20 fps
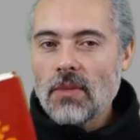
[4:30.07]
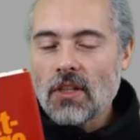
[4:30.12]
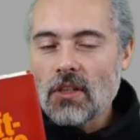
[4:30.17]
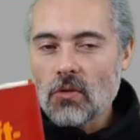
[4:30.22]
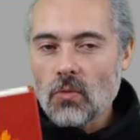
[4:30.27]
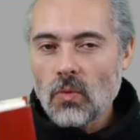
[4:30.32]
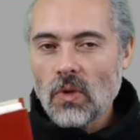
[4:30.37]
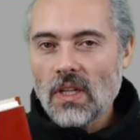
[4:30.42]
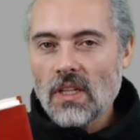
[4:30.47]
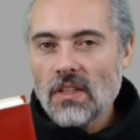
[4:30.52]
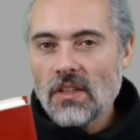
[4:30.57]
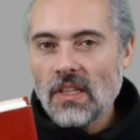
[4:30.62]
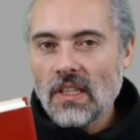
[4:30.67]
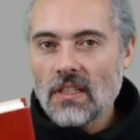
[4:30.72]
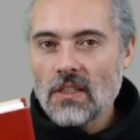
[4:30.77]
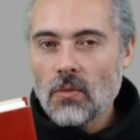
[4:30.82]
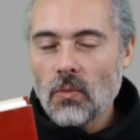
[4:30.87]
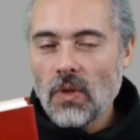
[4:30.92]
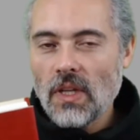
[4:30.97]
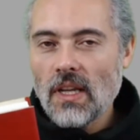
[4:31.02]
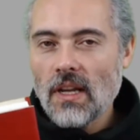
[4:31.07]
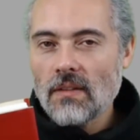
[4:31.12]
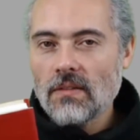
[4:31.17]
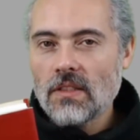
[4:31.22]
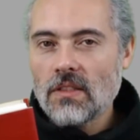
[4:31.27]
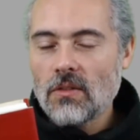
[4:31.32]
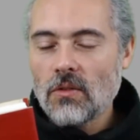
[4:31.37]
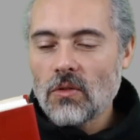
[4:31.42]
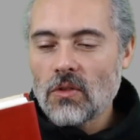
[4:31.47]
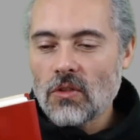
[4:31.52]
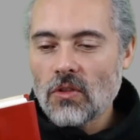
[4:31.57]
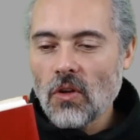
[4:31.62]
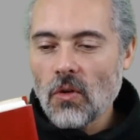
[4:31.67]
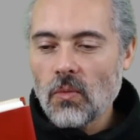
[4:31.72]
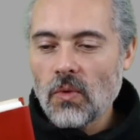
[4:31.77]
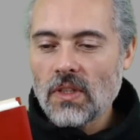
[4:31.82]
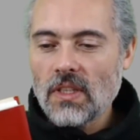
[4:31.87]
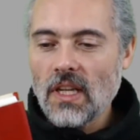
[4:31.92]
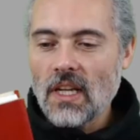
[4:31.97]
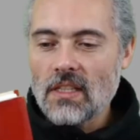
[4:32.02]
because one of the things we have to do as
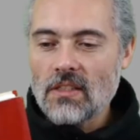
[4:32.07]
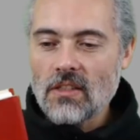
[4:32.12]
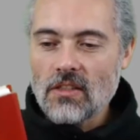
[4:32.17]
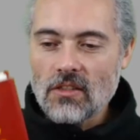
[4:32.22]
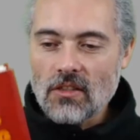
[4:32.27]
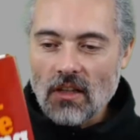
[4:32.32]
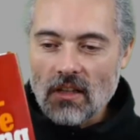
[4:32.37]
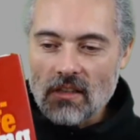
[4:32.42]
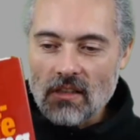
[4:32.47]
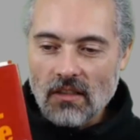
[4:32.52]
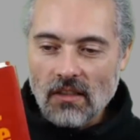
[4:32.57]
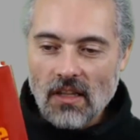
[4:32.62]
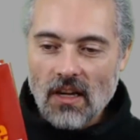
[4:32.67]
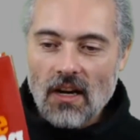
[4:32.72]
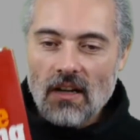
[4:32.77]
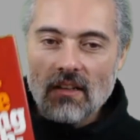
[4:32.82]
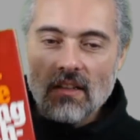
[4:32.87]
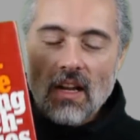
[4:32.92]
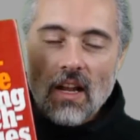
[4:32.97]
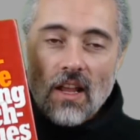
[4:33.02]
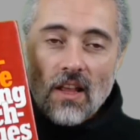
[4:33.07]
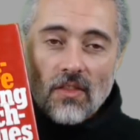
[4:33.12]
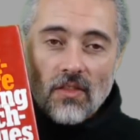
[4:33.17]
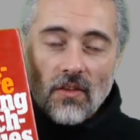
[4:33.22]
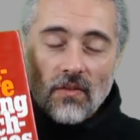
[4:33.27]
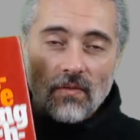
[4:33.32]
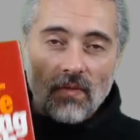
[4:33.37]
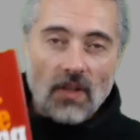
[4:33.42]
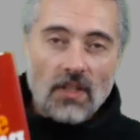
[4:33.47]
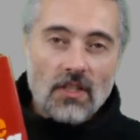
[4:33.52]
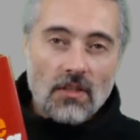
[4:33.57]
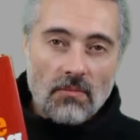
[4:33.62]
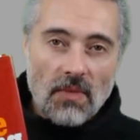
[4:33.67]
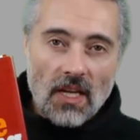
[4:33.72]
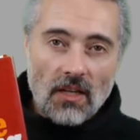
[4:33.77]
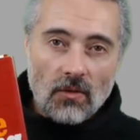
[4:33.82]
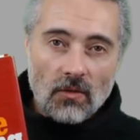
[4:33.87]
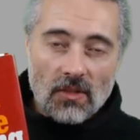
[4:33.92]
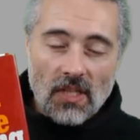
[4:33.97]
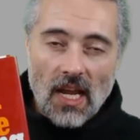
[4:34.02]
software testers is learn the
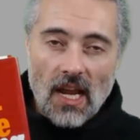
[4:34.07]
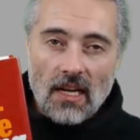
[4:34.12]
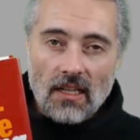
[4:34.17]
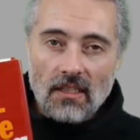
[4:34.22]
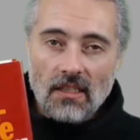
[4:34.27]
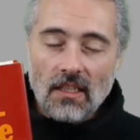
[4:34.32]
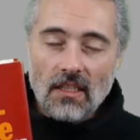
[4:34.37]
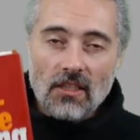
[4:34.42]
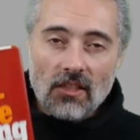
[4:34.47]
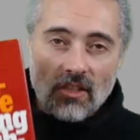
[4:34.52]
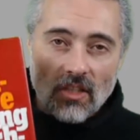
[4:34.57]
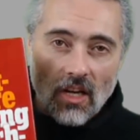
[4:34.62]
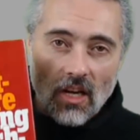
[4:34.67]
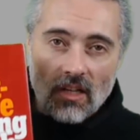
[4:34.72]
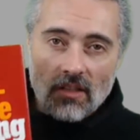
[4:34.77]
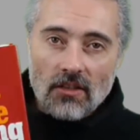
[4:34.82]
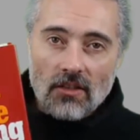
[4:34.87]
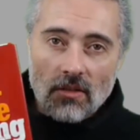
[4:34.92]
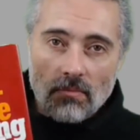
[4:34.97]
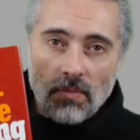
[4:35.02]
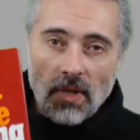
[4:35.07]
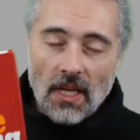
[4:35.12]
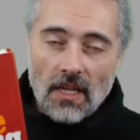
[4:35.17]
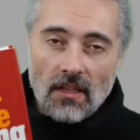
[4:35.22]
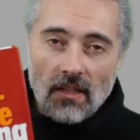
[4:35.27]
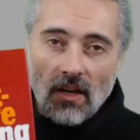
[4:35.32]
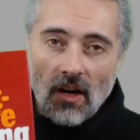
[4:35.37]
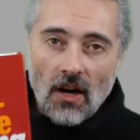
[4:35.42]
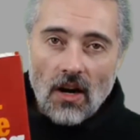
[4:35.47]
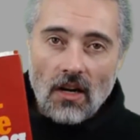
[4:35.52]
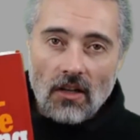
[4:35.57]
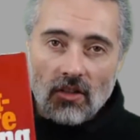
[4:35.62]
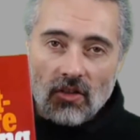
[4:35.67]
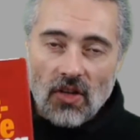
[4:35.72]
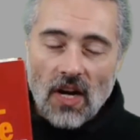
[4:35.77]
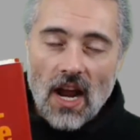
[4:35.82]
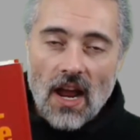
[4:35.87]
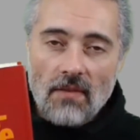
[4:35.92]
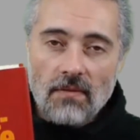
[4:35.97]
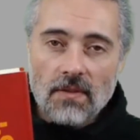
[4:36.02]
fundamental techniques that underpin our
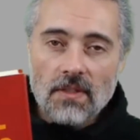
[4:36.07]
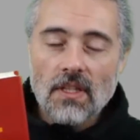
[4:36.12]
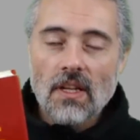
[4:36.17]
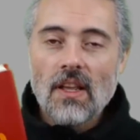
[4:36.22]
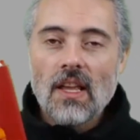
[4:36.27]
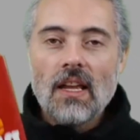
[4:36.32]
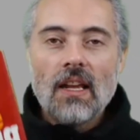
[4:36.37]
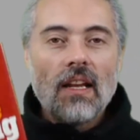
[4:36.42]
craft.